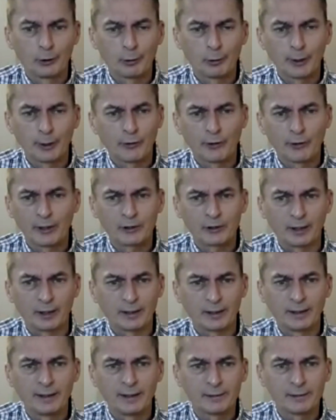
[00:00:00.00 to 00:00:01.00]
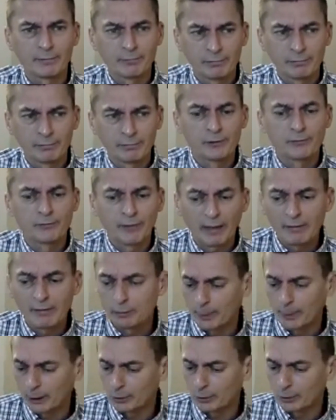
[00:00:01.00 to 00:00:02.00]
theatre. It is very
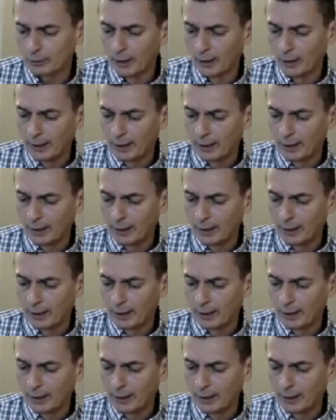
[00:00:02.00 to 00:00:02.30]
special.